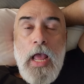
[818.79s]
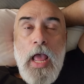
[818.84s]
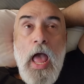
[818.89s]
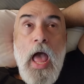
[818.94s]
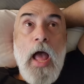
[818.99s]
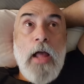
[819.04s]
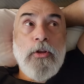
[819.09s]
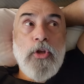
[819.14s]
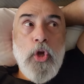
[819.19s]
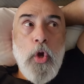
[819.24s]

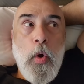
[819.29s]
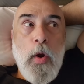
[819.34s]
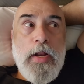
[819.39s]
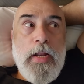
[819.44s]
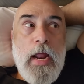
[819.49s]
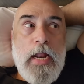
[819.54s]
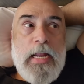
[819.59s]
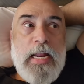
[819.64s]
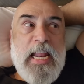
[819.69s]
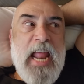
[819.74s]
Had
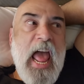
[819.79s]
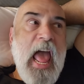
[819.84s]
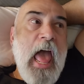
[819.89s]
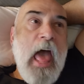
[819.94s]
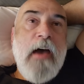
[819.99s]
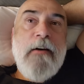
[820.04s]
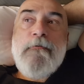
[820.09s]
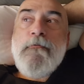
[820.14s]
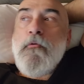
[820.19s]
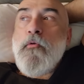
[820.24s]
urinated
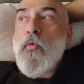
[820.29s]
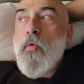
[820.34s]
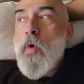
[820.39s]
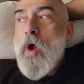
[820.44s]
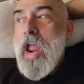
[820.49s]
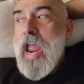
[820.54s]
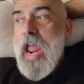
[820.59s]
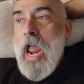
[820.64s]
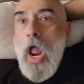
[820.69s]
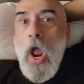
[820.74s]

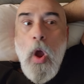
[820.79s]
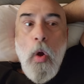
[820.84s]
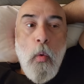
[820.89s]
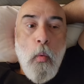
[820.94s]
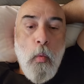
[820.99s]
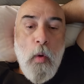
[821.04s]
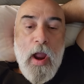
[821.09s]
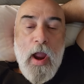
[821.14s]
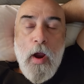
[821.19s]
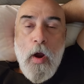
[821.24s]

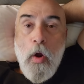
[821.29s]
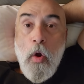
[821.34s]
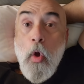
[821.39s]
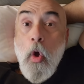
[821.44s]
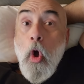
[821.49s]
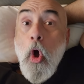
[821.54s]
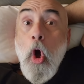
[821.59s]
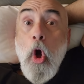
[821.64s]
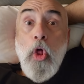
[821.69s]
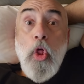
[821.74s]
everywhere,
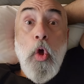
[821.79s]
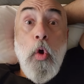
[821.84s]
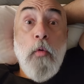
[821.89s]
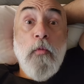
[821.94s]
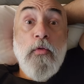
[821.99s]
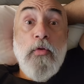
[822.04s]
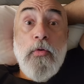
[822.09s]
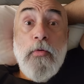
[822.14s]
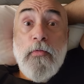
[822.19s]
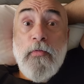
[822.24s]
all
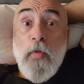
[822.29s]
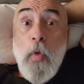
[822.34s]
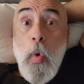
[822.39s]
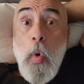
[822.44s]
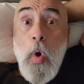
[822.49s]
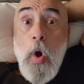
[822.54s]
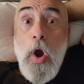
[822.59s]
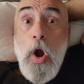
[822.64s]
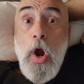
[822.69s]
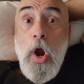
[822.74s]
over the
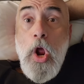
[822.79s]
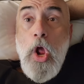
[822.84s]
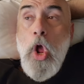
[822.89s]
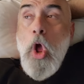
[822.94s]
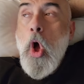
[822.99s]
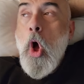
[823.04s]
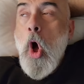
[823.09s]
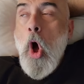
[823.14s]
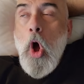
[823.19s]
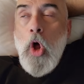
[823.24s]
floor,
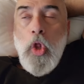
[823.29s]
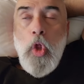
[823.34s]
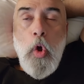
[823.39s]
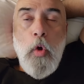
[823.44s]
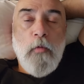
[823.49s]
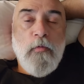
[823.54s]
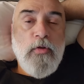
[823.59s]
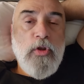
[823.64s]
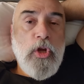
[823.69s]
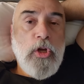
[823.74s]
all
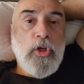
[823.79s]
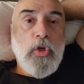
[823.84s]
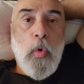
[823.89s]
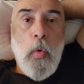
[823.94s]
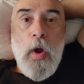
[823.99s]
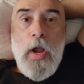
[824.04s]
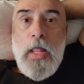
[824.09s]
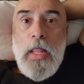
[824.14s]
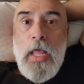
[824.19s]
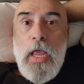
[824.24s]
over the
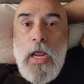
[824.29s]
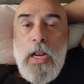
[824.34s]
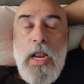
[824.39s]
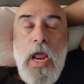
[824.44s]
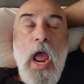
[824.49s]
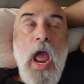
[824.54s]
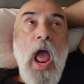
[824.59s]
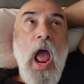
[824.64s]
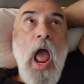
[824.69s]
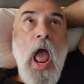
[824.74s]
toilet,
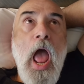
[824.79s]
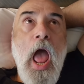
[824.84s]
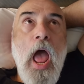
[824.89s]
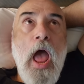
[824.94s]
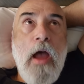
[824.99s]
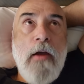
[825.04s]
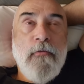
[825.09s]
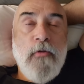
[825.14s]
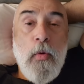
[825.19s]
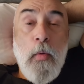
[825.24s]

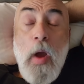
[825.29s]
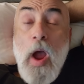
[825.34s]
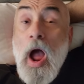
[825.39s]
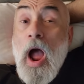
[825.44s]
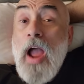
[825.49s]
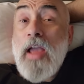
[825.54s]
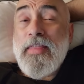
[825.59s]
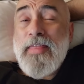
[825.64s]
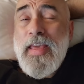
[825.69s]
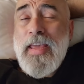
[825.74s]
everywhere.
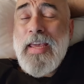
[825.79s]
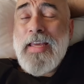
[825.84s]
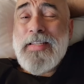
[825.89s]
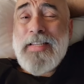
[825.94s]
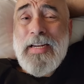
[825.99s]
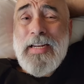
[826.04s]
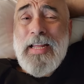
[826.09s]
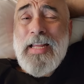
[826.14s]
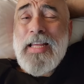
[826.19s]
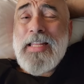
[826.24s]
I think he
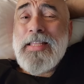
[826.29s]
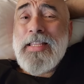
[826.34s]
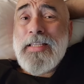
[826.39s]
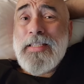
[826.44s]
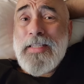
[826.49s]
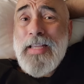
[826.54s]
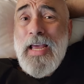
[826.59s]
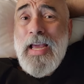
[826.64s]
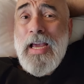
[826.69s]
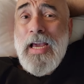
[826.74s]
did it in the
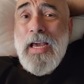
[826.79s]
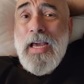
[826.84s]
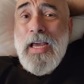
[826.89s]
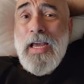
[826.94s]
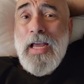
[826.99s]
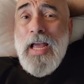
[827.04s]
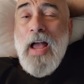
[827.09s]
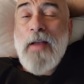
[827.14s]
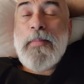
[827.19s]
sink.